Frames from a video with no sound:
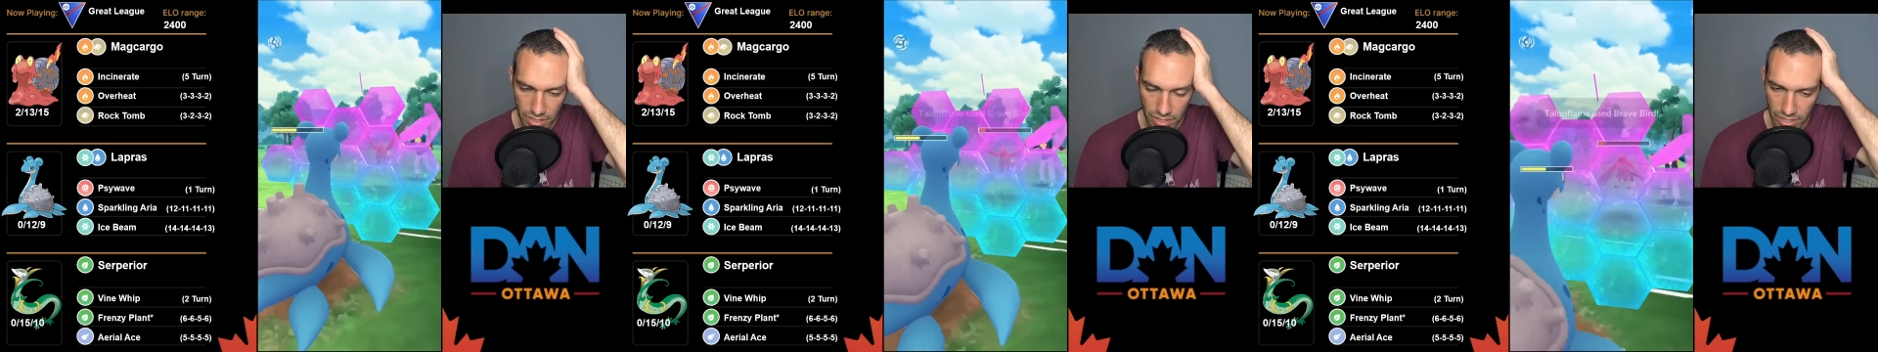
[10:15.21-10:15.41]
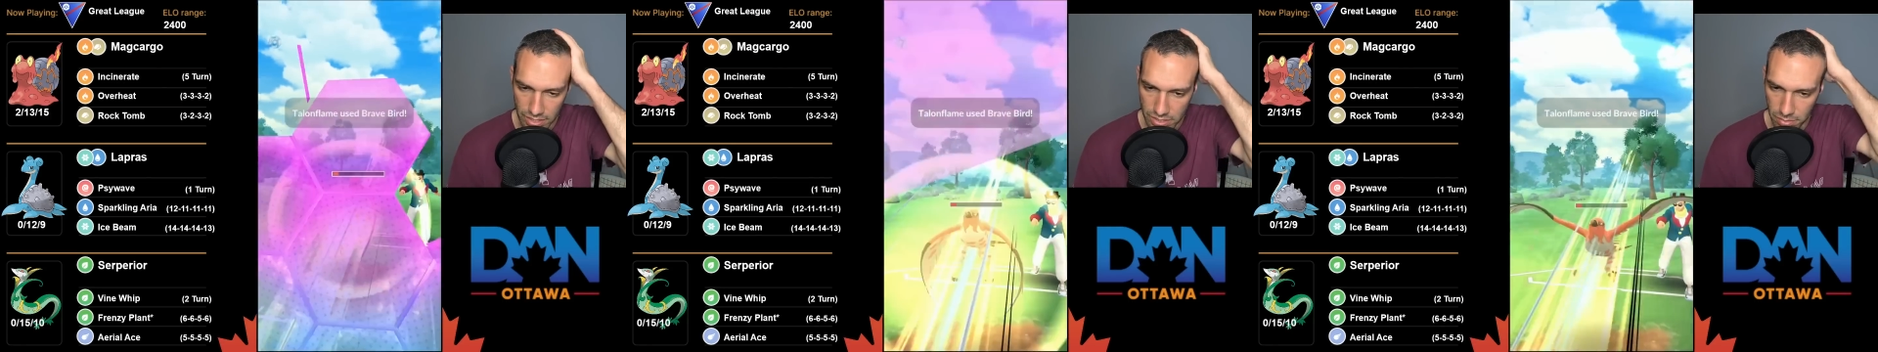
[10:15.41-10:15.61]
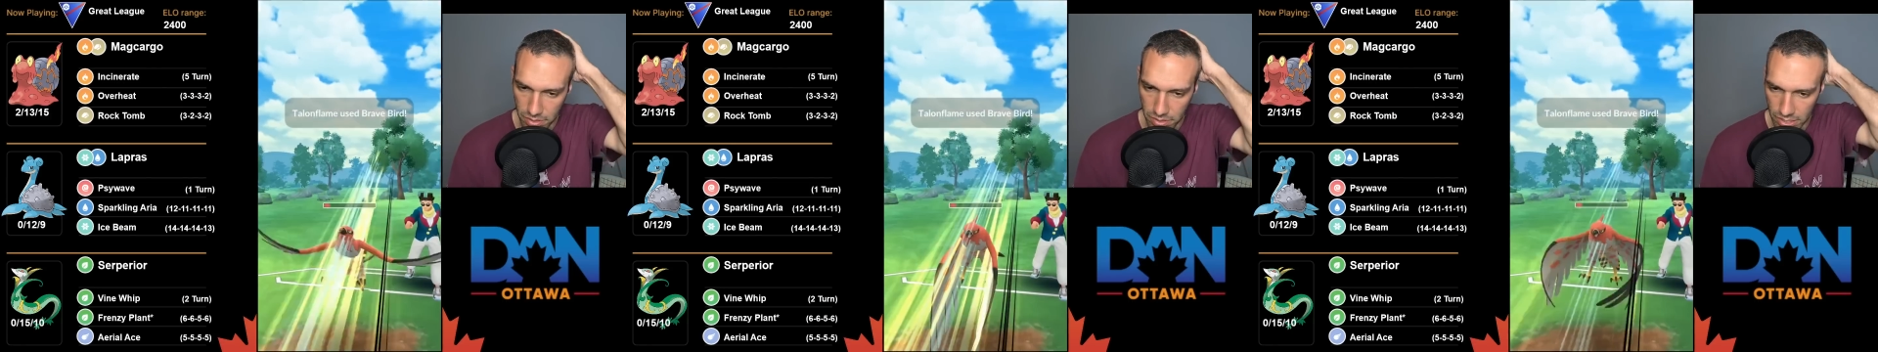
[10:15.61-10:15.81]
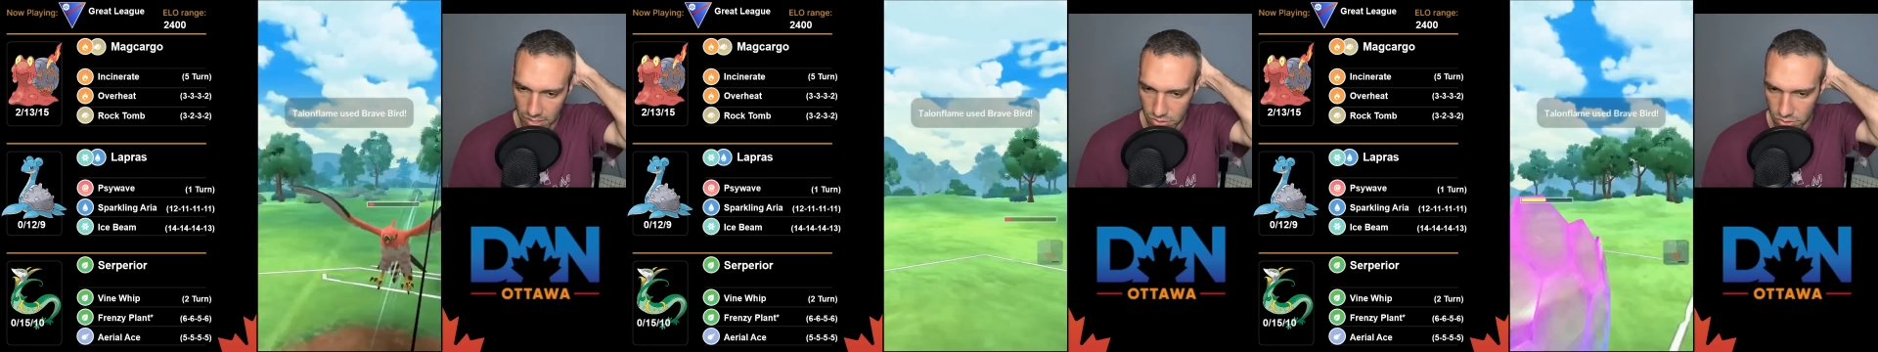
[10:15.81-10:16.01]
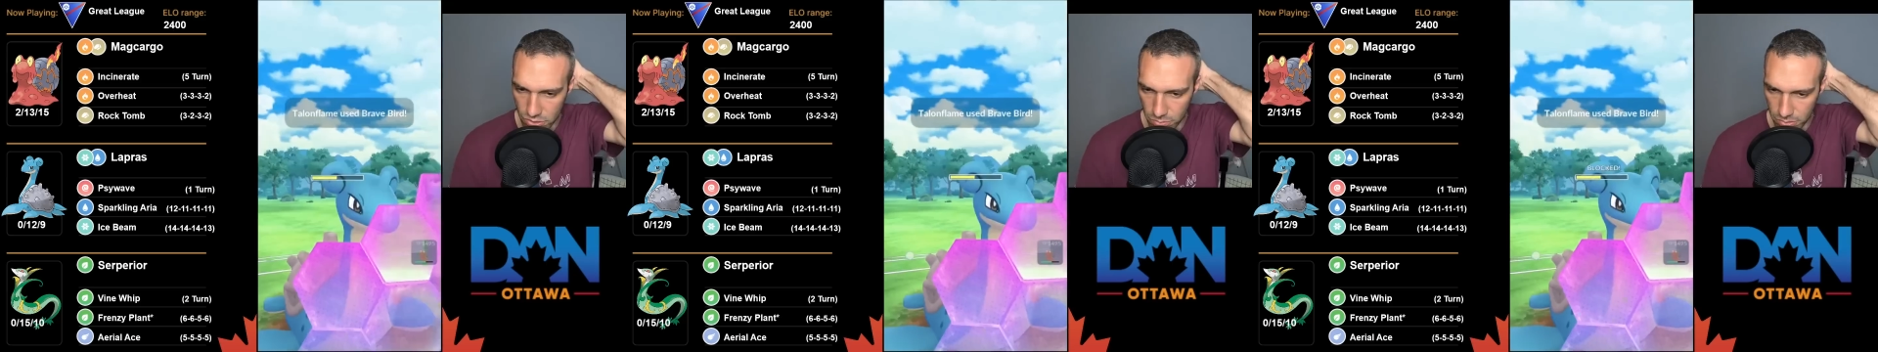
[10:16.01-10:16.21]
into like a
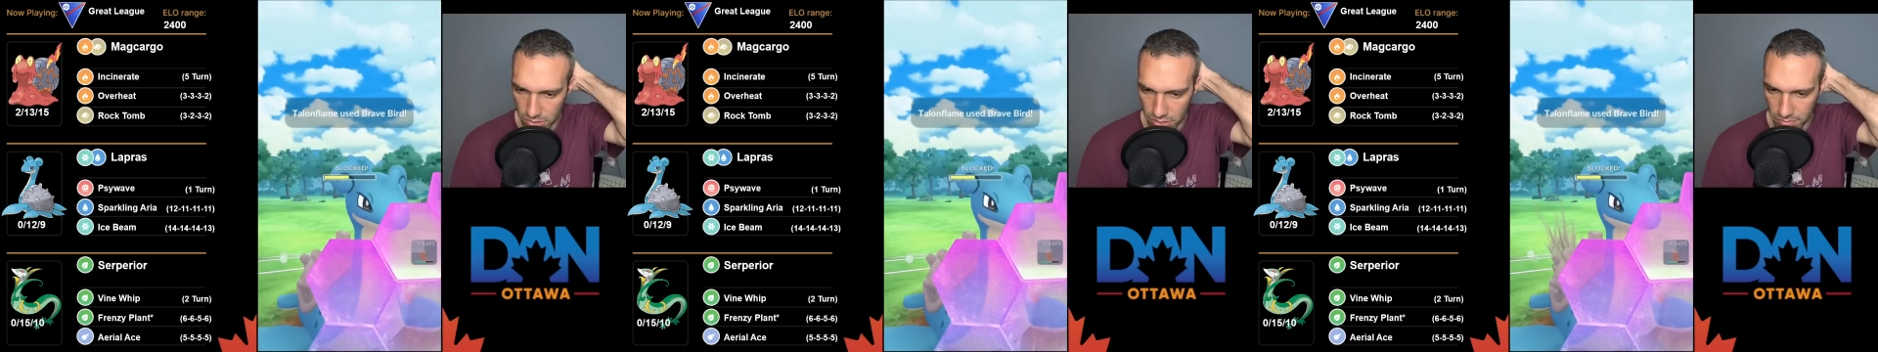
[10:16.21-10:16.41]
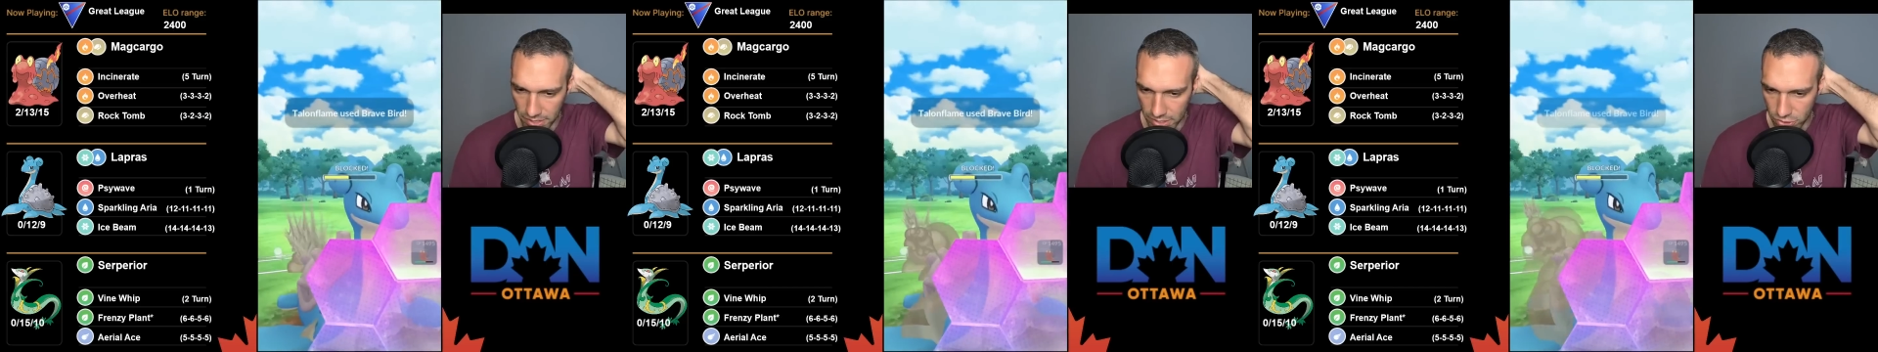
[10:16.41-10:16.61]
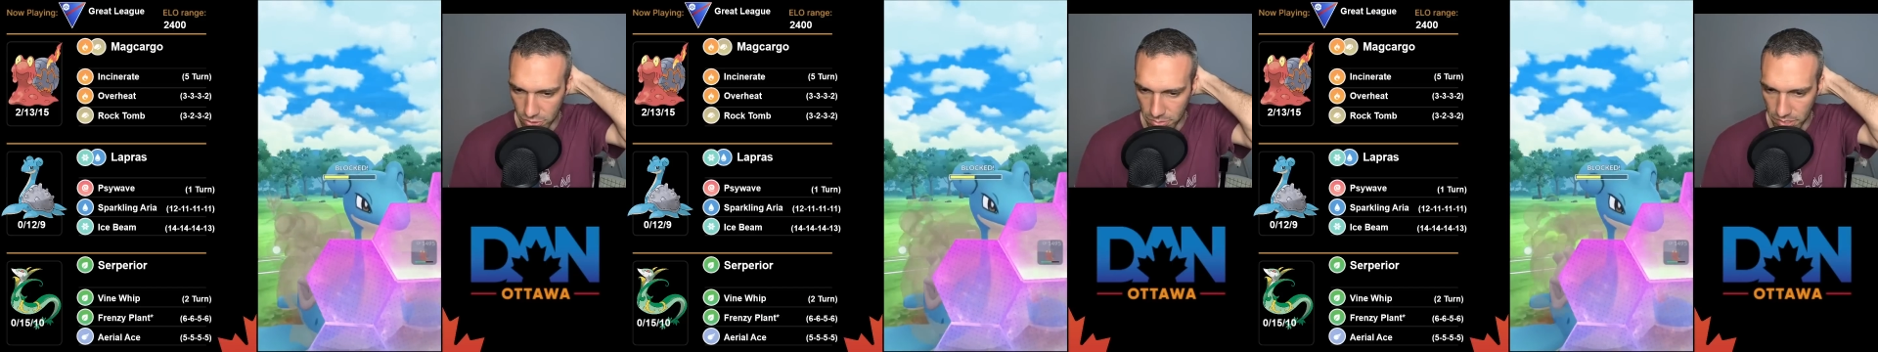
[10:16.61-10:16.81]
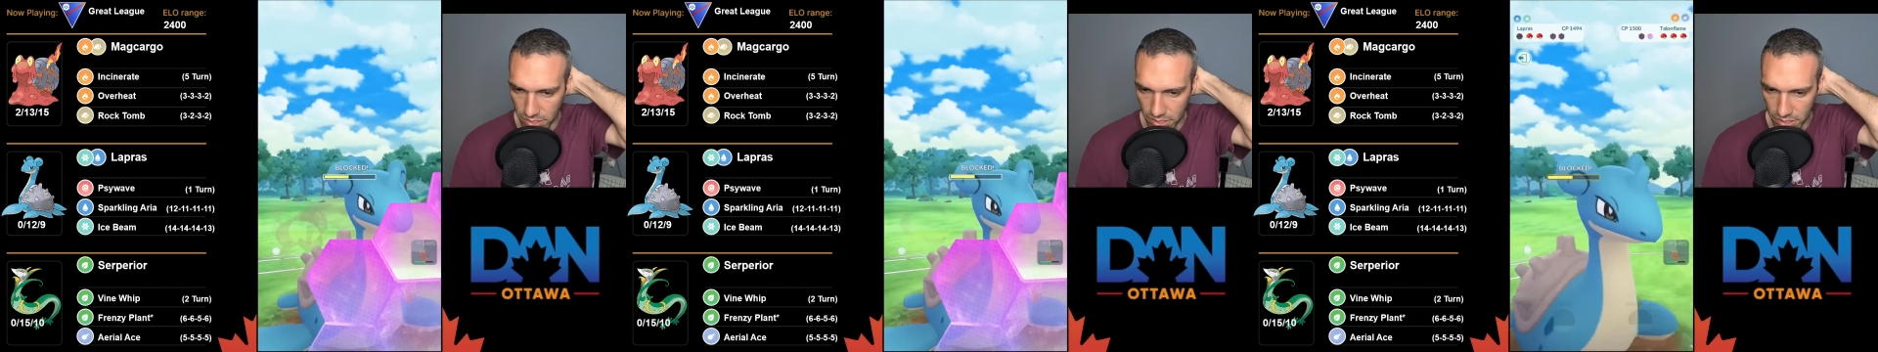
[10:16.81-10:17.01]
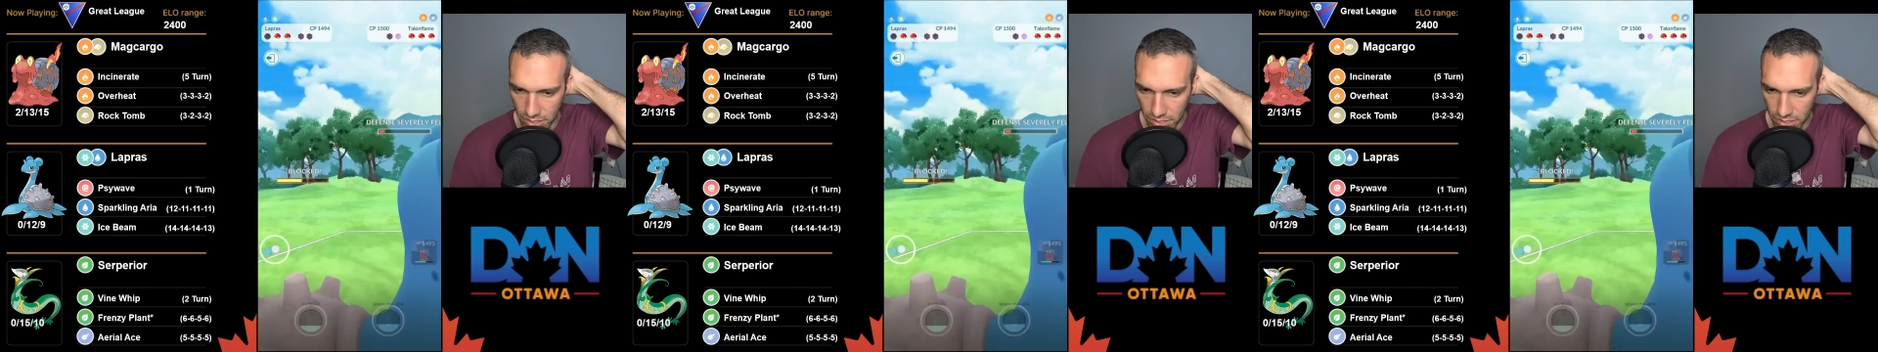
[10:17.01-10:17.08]
super good matchup here.